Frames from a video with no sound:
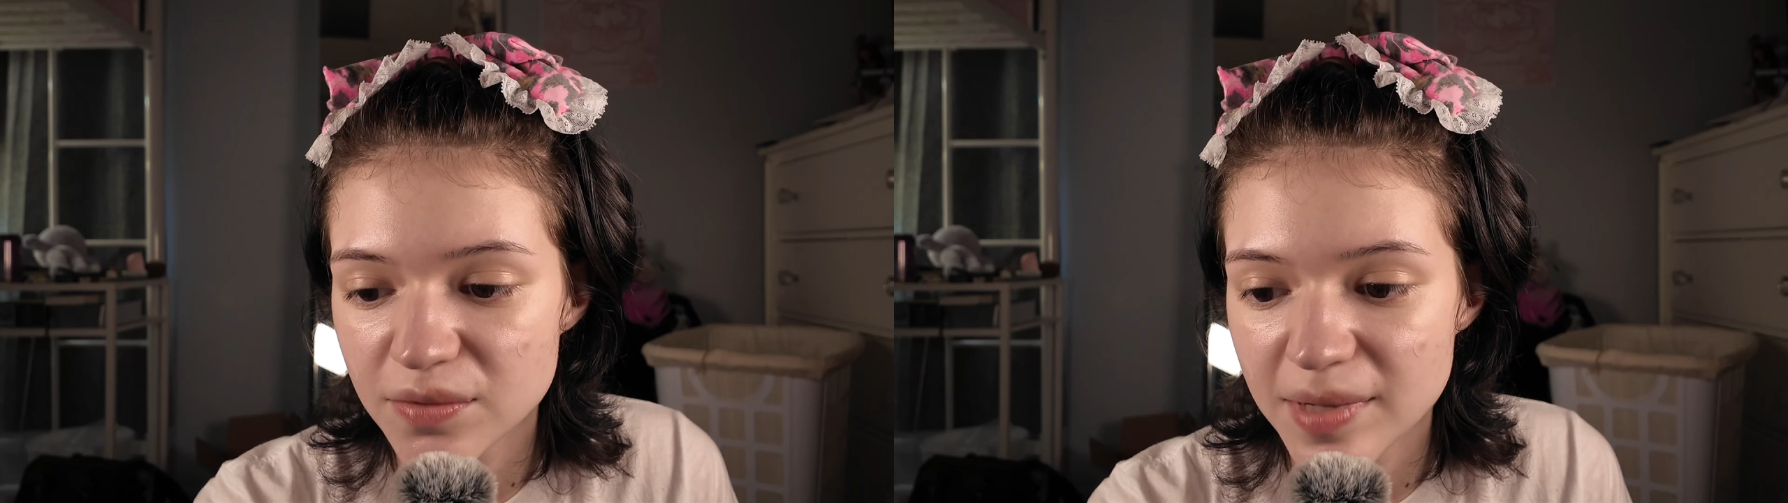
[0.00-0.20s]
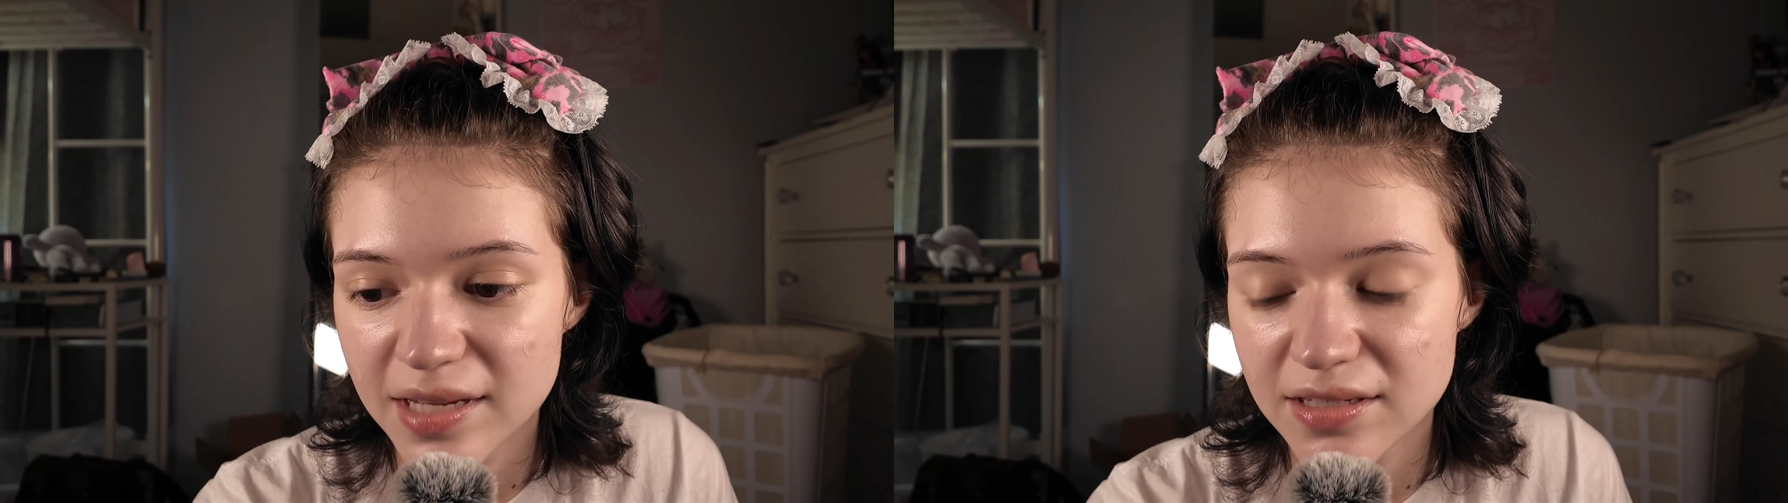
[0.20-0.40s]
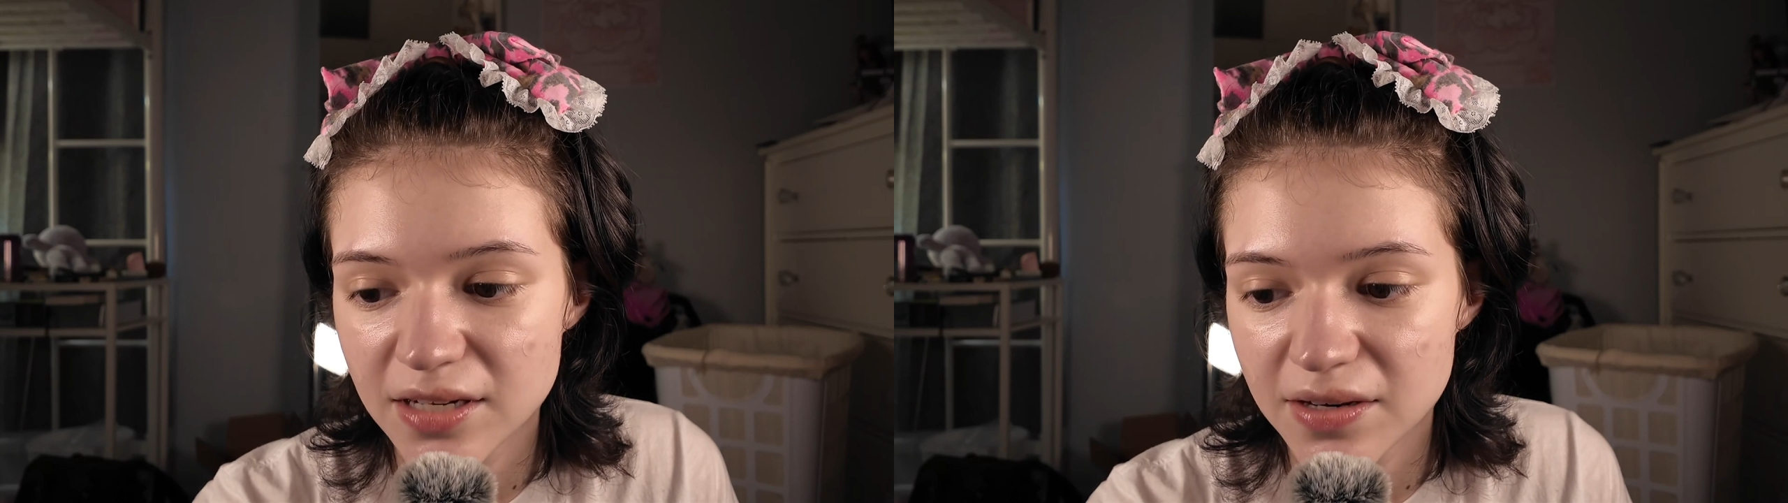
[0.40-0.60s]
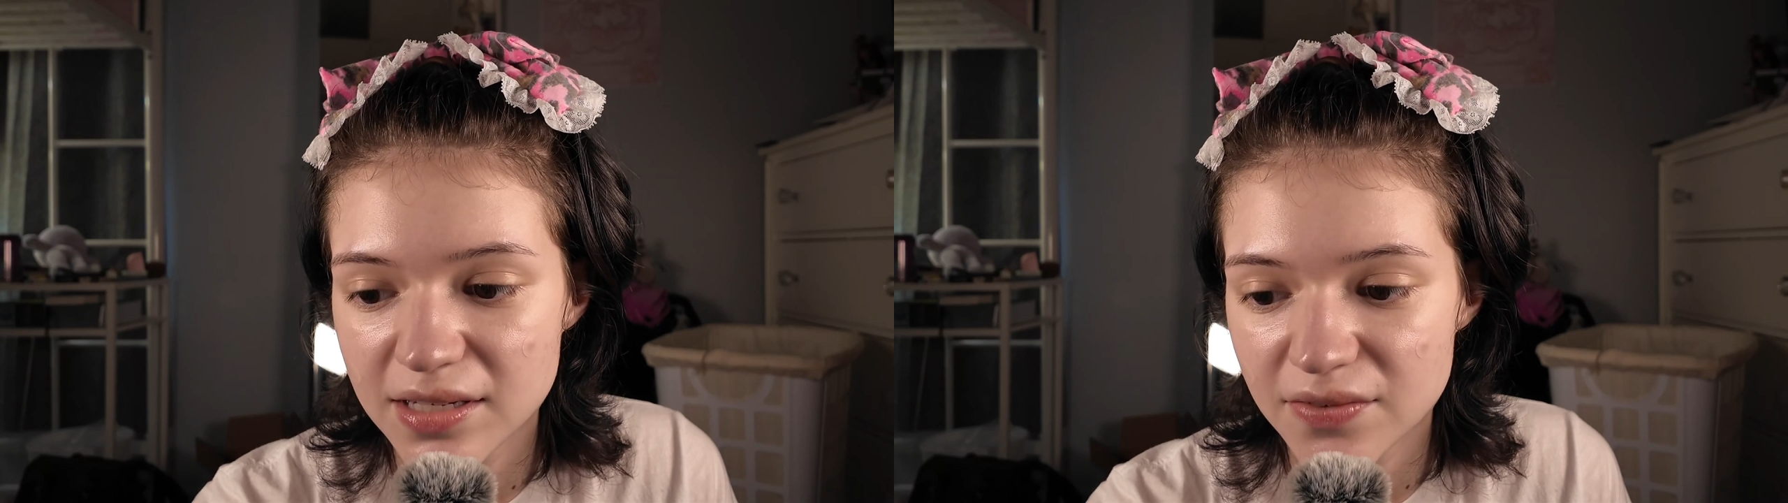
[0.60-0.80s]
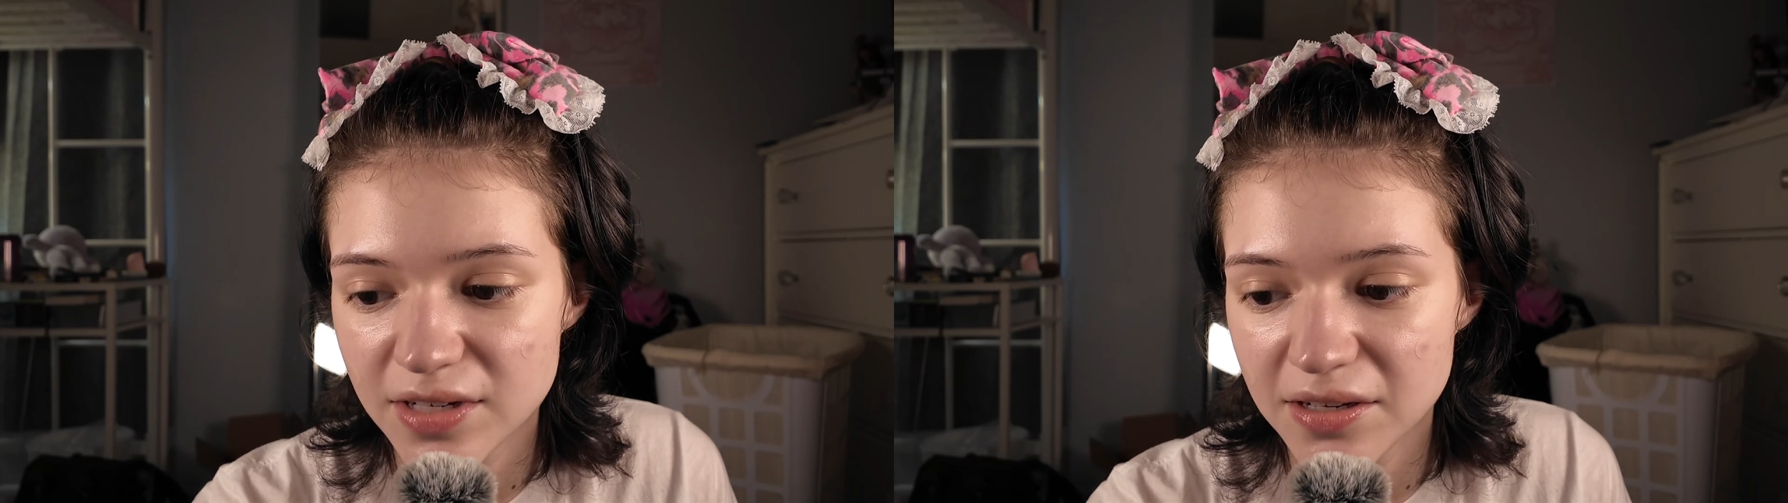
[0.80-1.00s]
to be a
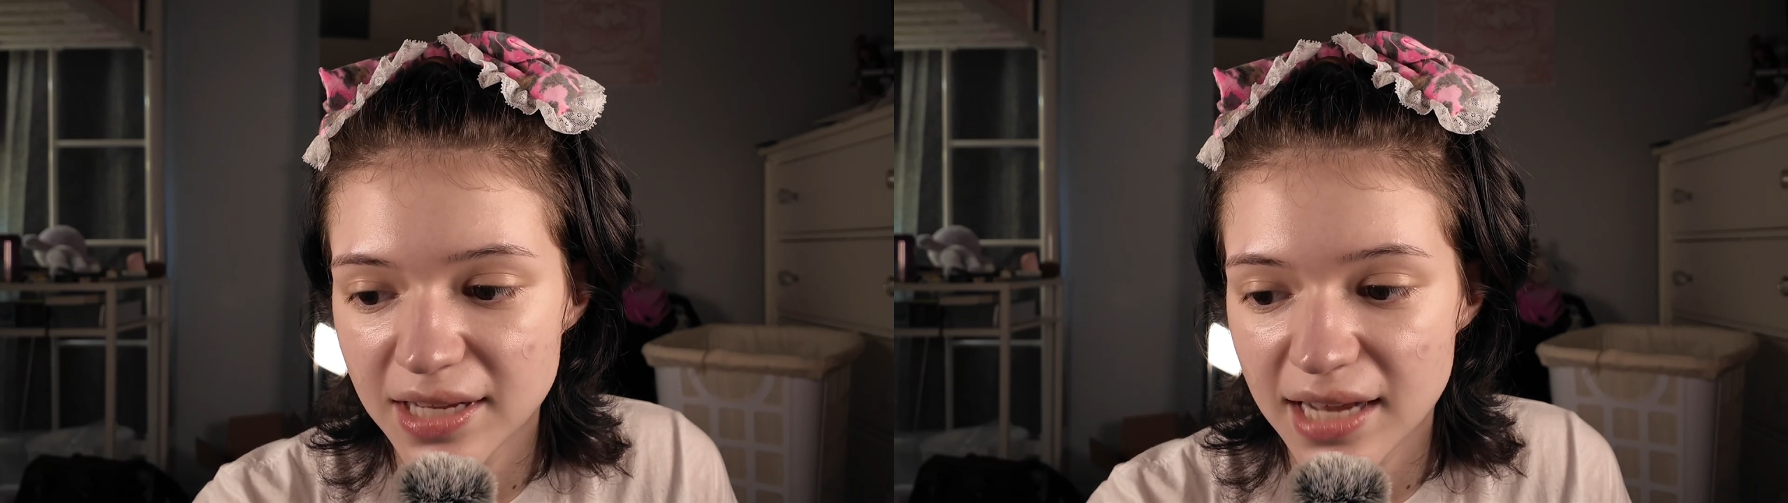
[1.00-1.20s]
series of nearly